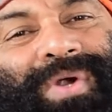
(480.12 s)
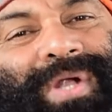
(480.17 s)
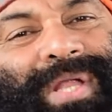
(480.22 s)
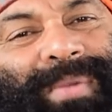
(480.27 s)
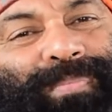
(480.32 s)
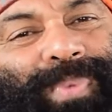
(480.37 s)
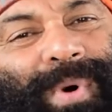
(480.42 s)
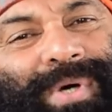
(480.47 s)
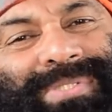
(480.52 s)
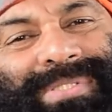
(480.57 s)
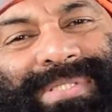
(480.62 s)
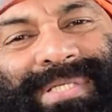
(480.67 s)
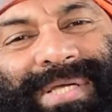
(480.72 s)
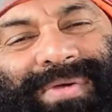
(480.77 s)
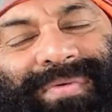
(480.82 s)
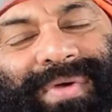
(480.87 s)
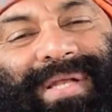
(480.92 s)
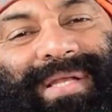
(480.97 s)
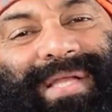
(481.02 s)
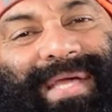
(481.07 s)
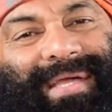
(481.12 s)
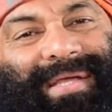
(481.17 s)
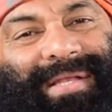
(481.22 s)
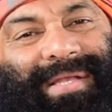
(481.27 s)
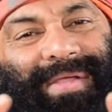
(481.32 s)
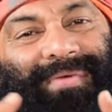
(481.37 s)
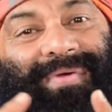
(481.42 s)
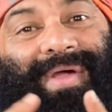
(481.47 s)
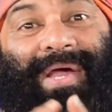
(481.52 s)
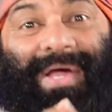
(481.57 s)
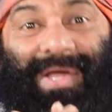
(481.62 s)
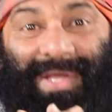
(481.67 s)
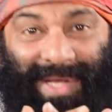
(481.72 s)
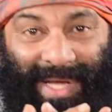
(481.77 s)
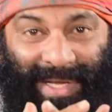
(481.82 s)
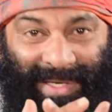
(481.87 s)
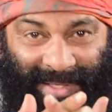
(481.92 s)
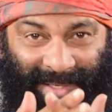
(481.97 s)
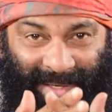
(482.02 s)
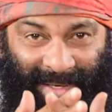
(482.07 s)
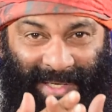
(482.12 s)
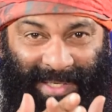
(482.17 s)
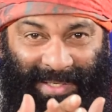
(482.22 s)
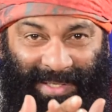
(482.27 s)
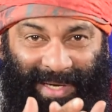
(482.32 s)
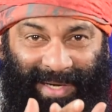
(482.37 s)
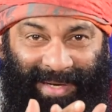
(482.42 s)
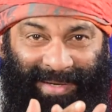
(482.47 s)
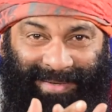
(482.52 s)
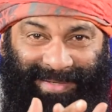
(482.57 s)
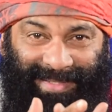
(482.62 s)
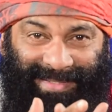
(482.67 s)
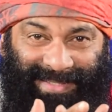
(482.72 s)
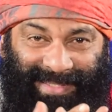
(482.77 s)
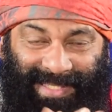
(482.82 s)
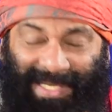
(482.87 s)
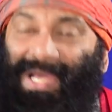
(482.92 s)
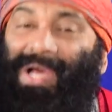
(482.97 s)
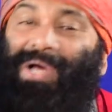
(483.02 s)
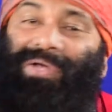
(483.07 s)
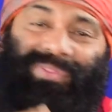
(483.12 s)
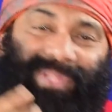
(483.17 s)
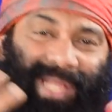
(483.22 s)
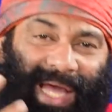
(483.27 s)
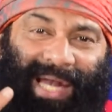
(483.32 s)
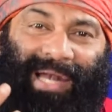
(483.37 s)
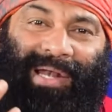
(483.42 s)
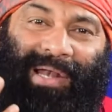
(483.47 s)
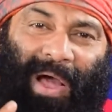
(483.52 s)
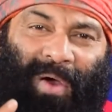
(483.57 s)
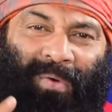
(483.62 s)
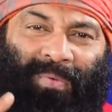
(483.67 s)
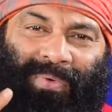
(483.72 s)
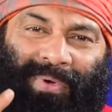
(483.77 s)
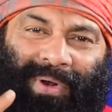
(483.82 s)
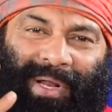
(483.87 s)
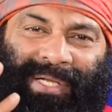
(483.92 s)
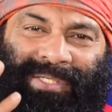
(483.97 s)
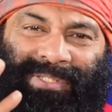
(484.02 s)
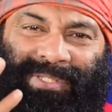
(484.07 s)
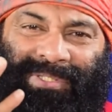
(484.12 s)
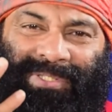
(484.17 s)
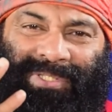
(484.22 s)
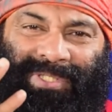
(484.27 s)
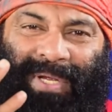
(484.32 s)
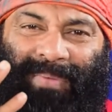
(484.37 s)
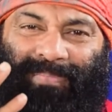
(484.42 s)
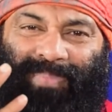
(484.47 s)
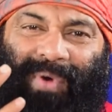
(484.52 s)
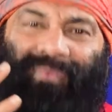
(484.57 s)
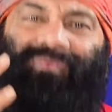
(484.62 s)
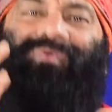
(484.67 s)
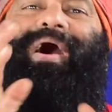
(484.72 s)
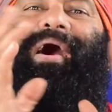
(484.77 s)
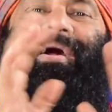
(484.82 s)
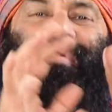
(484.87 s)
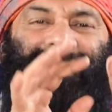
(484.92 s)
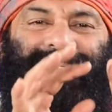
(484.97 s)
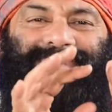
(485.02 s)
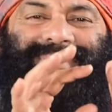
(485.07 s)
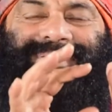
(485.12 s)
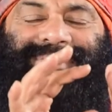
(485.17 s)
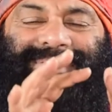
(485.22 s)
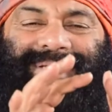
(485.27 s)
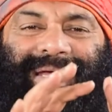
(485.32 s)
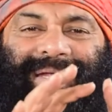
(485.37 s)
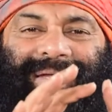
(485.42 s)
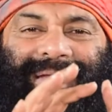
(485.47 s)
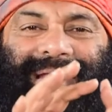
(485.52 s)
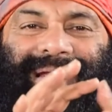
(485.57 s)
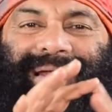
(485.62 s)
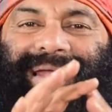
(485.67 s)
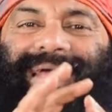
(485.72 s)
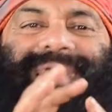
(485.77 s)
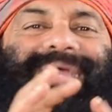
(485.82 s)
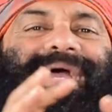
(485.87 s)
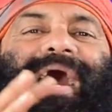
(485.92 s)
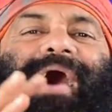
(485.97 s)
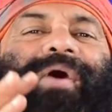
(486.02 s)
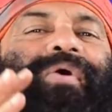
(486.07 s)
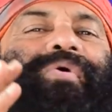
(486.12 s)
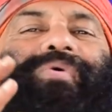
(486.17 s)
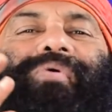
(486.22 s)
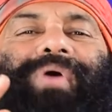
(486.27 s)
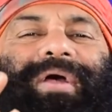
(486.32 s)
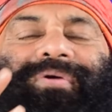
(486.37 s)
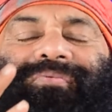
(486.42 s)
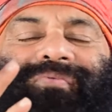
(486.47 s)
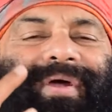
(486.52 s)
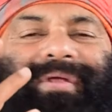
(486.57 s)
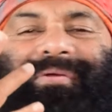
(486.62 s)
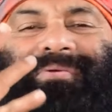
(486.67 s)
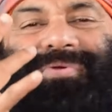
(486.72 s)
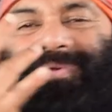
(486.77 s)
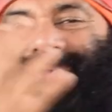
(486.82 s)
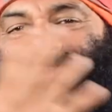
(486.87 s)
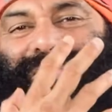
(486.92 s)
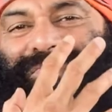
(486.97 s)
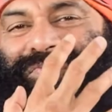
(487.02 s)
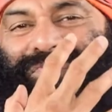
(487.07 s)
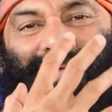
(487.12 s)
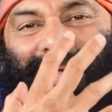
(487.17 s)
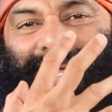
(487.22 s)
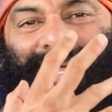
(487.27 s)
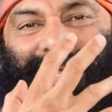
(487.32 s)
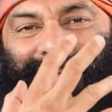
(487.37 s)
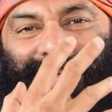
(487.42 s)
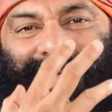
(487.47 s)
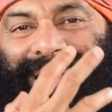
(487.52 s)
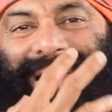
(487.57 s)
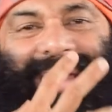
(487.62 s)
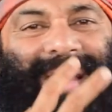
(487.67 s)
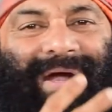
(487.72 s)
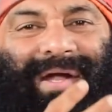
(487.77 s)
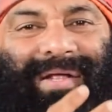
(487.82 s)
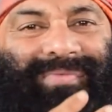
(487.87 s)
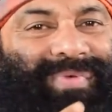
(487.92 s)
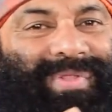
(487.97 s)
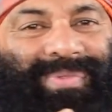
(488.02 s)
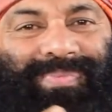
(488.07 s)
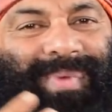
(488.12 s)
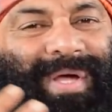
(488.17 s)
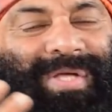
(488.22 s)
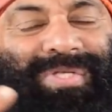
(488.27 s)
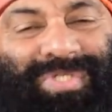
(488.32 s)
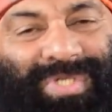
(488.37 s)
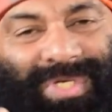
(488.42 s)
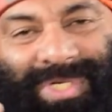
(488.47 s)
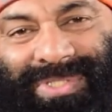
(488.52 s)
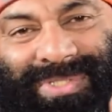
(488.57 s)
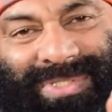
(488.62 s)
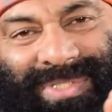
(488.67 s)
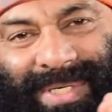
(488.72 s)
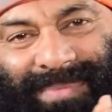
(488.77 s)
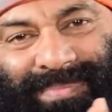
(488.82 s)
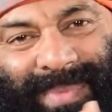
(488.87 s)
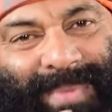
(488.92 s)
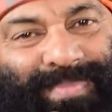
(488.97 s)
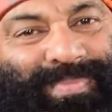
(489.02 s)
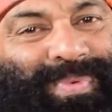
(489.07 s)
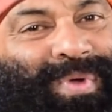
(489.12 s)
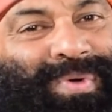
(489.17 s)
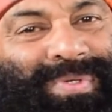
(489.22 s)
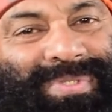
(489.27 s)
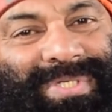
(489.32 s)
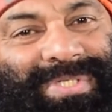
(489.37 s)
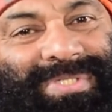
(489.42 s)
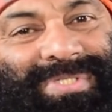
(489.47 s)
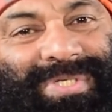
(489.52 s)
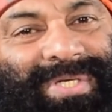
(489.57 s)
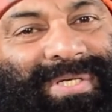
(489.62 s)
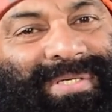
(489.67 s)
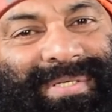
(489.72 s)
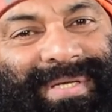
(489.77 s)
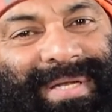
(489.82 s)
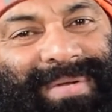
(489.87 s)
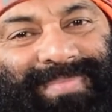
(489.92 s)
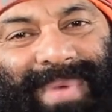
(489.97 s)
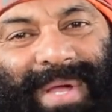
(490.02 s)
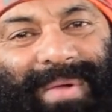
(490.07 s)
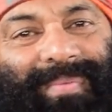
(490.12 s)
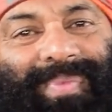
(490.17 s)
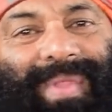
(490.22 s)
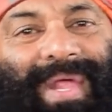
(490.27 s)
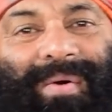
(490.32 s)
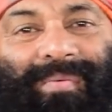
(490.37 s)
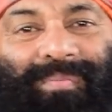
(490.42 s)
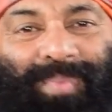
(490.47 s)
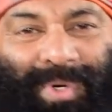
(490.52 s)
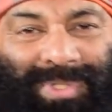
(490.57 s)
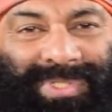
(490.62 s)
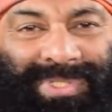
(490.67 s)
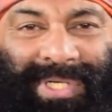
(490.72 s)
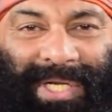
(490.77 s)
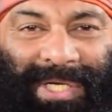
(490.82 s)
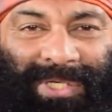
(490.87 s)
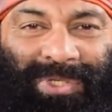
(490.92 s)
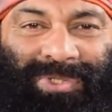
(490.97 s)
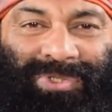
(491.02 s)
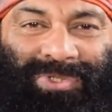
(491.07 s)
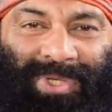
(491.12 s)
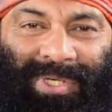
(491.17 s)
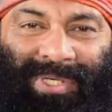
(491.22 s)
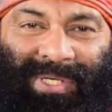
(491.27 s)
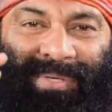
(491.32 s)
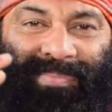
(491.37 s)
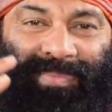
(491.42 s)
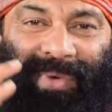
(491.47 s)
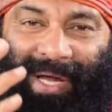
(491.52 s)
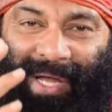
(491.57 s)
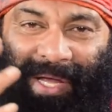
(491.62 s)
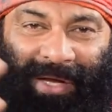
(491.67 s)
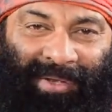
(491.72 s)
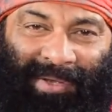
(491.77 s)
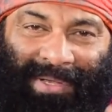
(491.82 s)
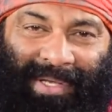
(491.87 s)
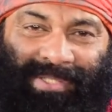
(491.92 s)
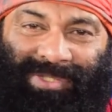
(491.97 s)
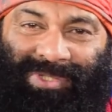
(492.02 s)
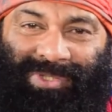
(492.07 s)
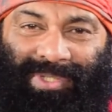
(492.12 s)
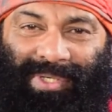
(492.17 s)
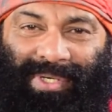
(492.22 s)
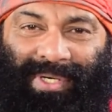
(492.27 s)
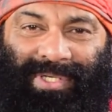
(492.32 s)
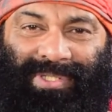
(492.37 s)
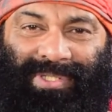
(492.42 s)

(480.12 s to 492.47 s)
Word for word: Only positive and negative can create electricity. That love relationship of understanding, like how I went to the field with my children, my PUC children, my postgraduate children, my IAS